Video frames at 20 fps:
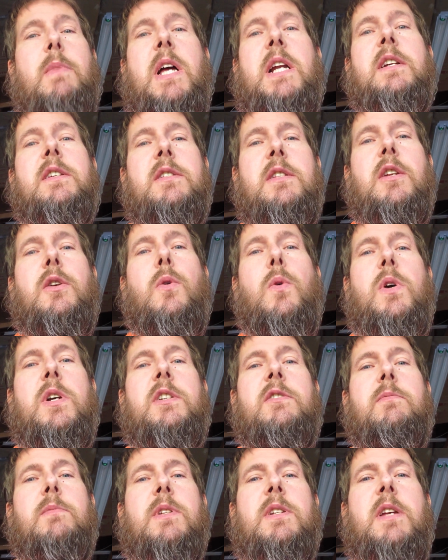minus the
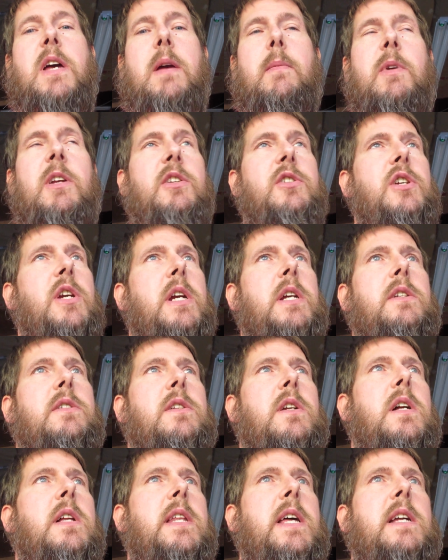noise from the timing chains
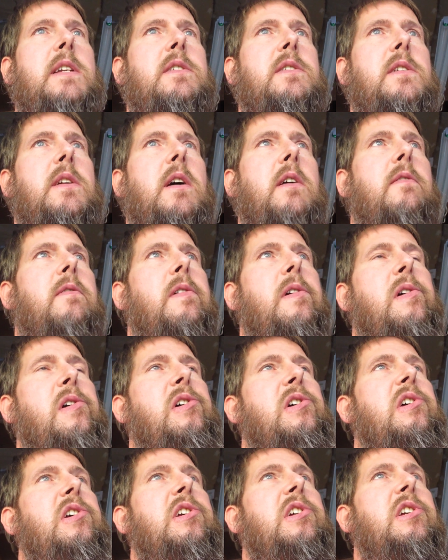and all that stuff.
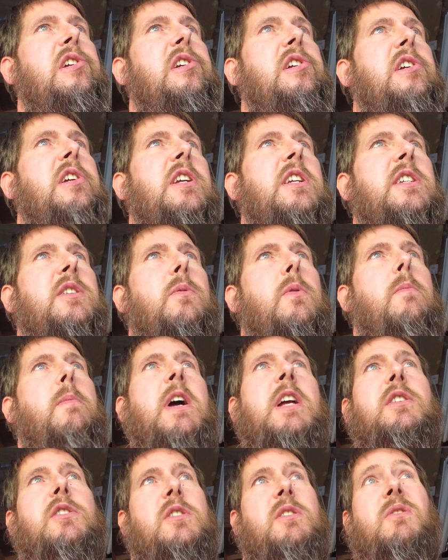So we
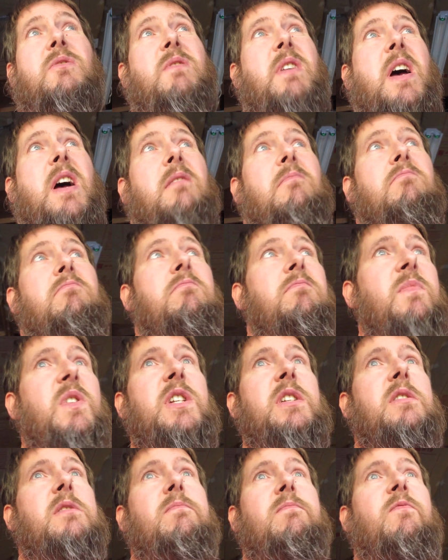might just do that
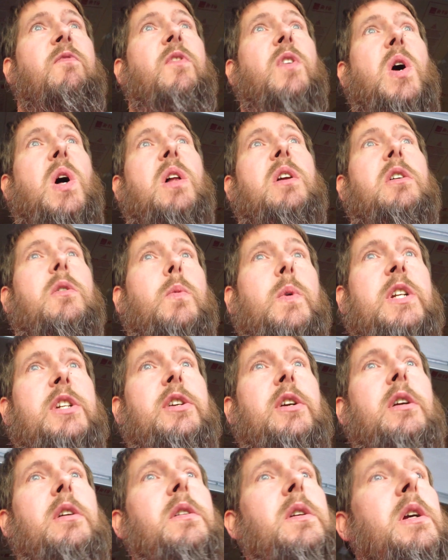this fall or
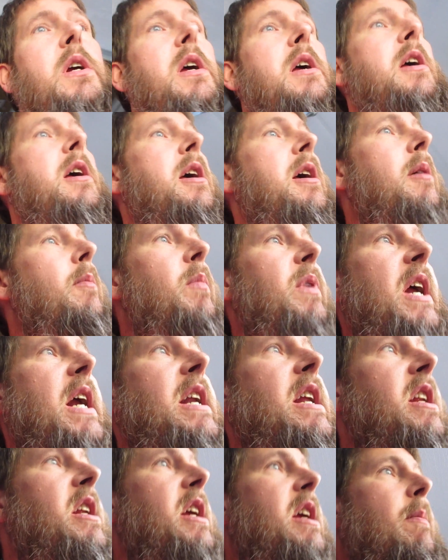winter. But I
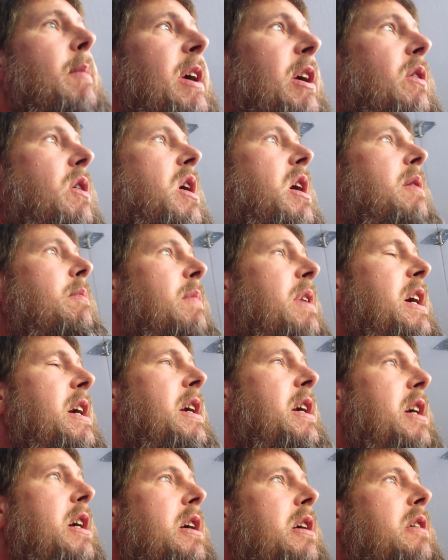need to get my garage,
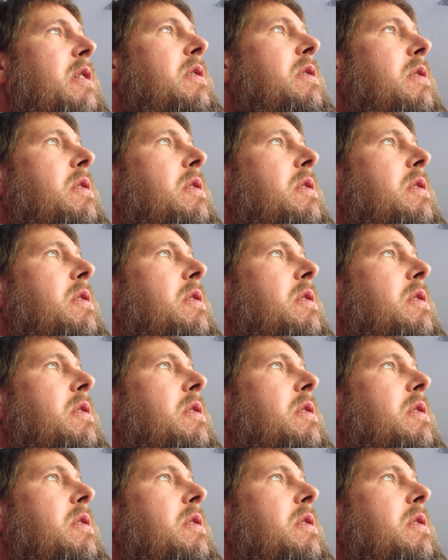my uh,